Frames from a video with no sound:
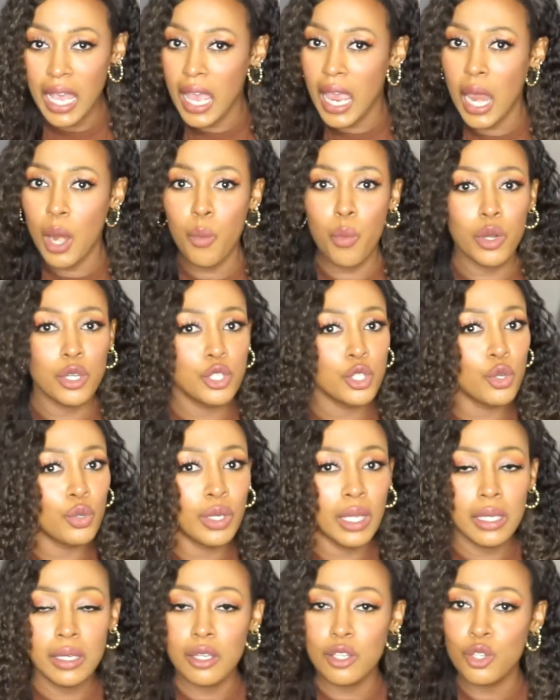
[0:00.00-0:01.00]
and what you
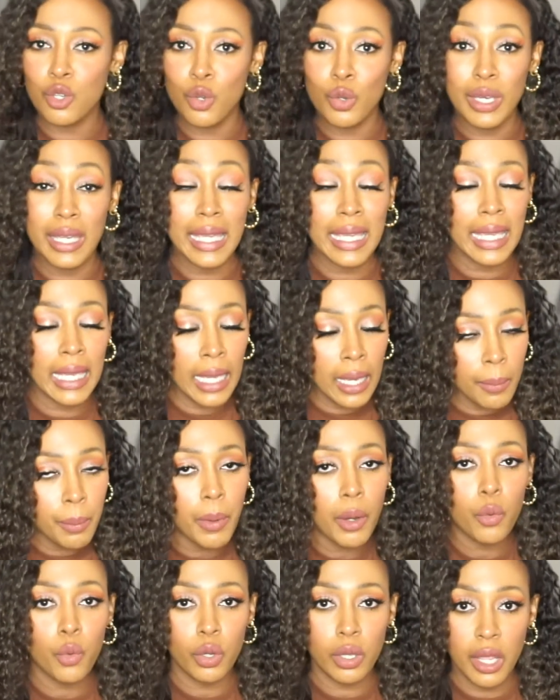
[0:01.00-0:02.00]
need to do to keep
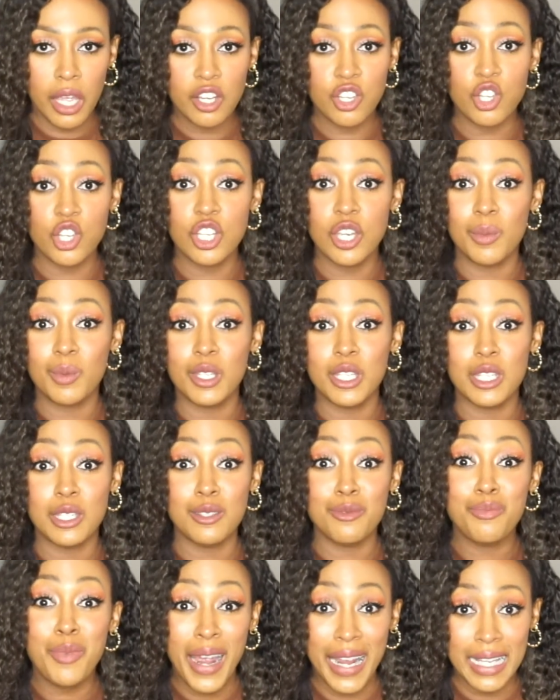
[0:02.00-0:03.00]
a relationship
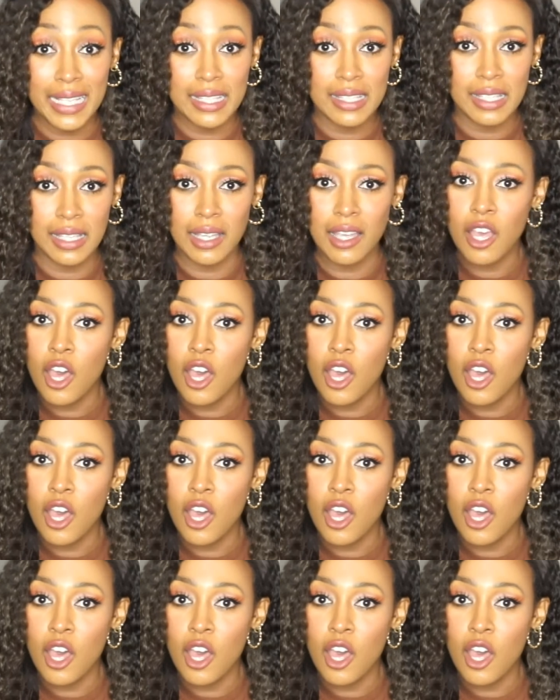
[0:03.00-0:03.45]
spicy.